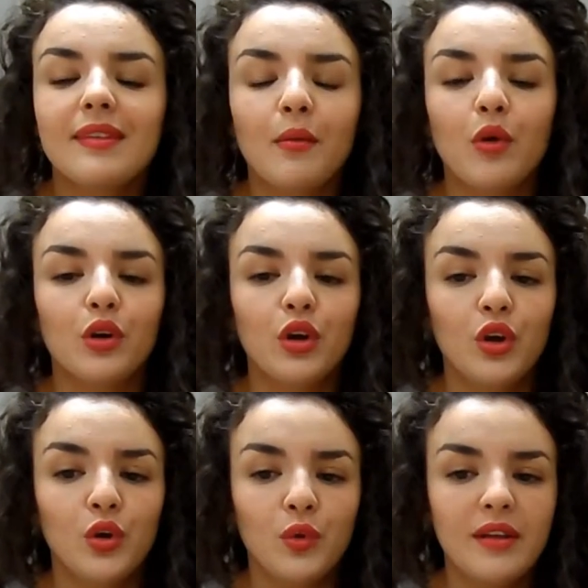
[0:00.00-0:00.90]
someone
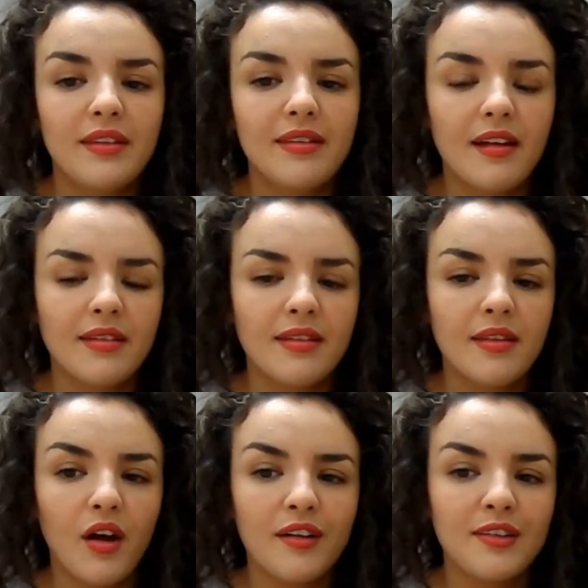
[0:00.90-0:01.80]
who is a certain
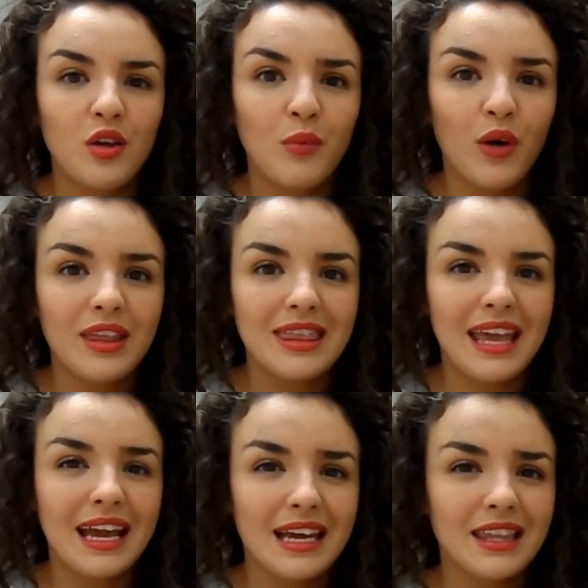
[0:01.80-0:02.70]
size, you might
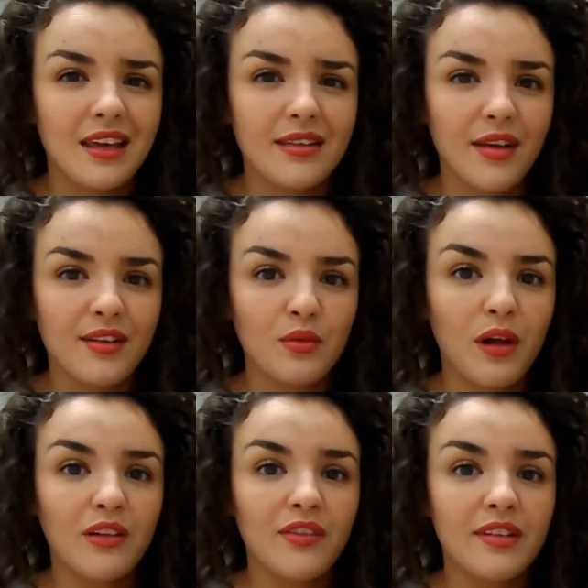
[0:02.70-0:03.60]
think that a size
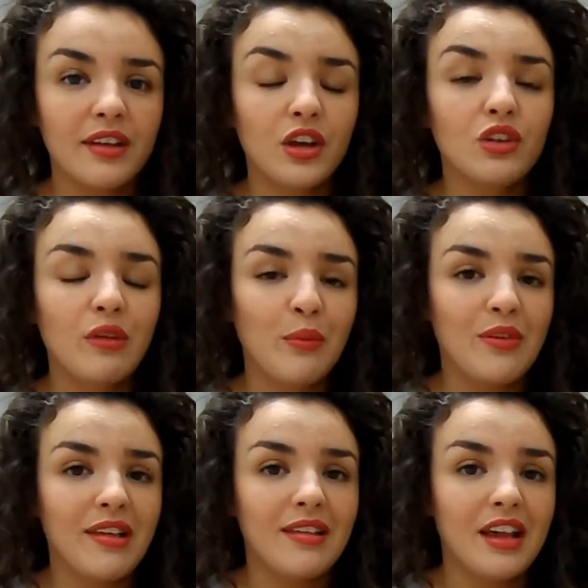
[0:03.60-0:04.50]
twelve is a good
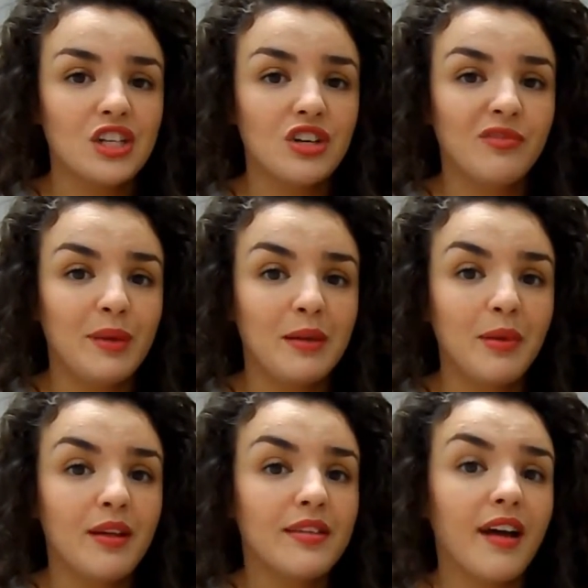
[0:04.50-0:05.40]
representation of being
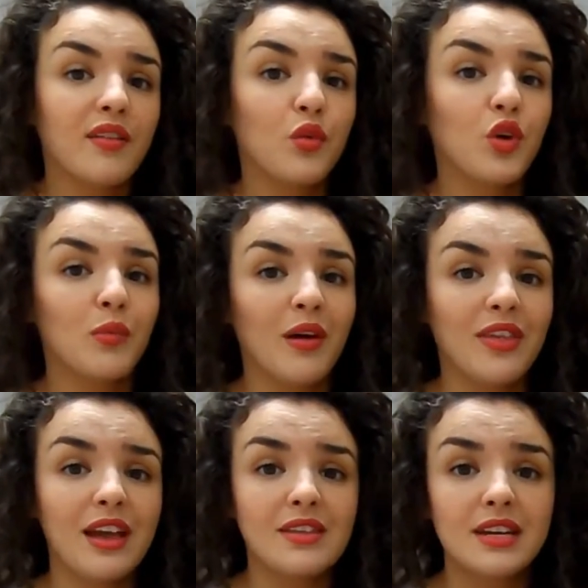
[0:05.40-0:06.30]
plus size, or you
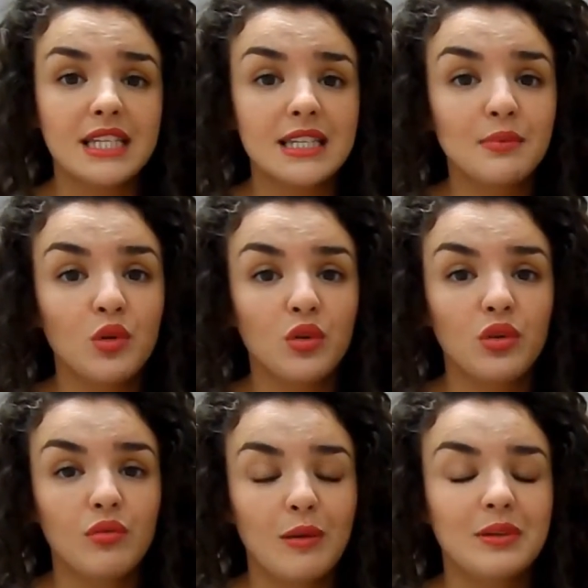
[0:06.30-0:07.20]
might think that it's a
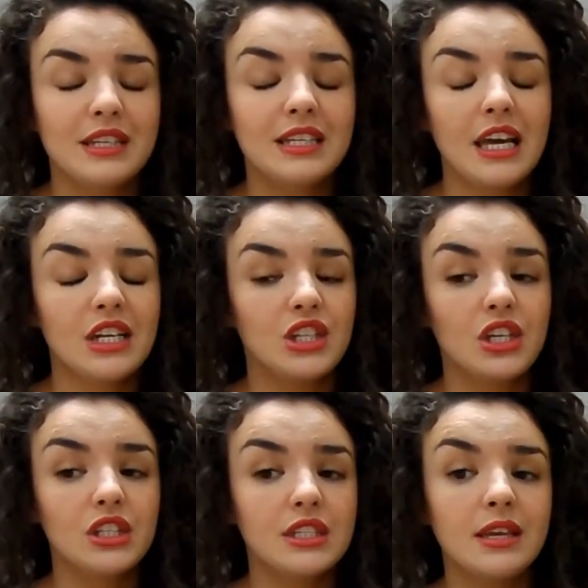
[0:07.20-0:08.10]
small
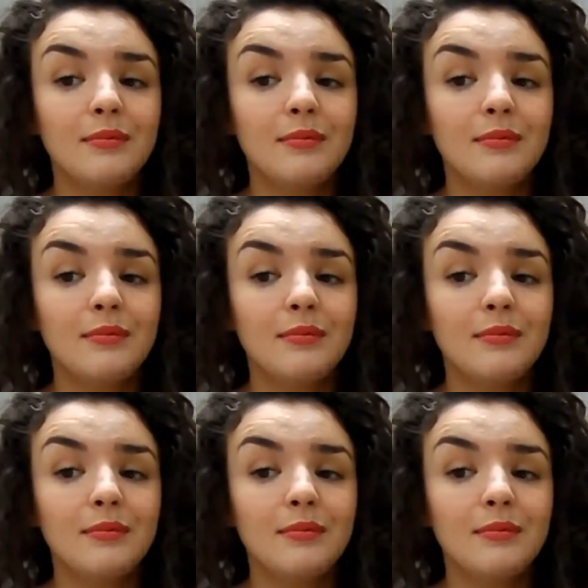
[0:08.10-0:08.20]
representation.